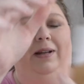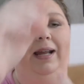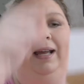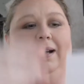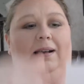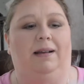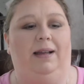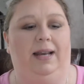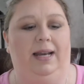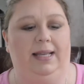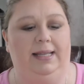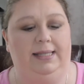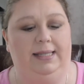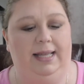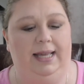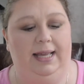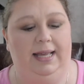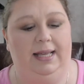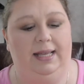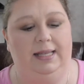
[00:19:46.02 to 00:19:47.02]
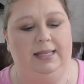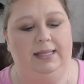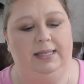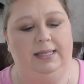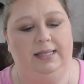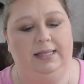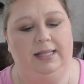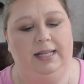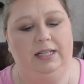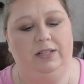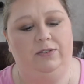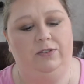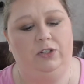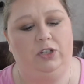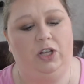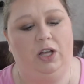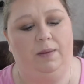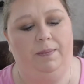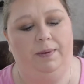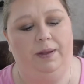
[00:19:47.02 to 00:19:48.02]
it out. And it says, thanks for
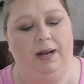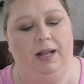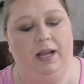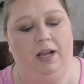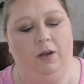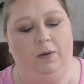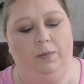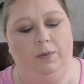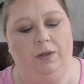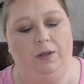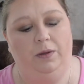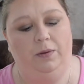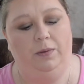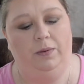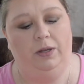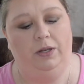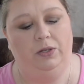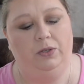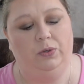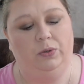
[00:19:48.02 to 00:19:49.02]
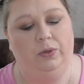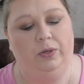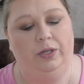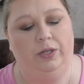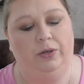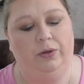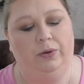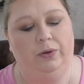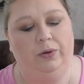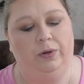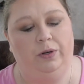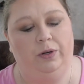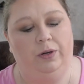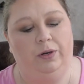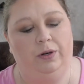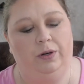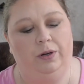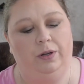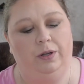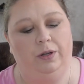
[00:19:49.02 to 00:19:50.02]
shopping. I hope you enjoy your
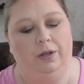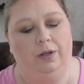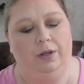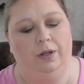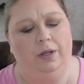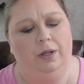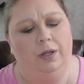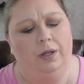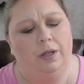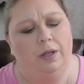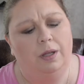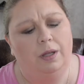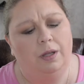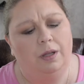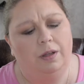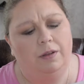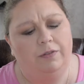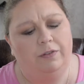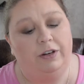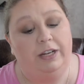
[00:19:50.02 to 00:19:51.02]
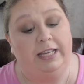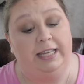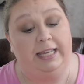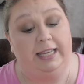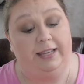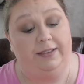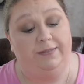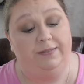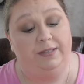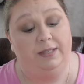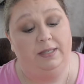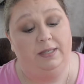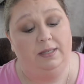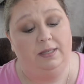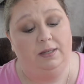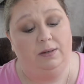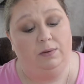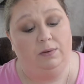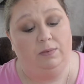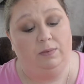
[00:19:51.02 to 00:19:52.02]
free gifts,
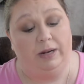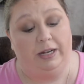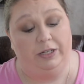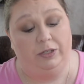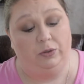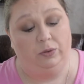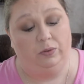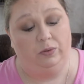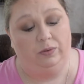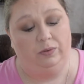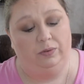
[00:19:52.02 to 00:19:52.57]
Rachel.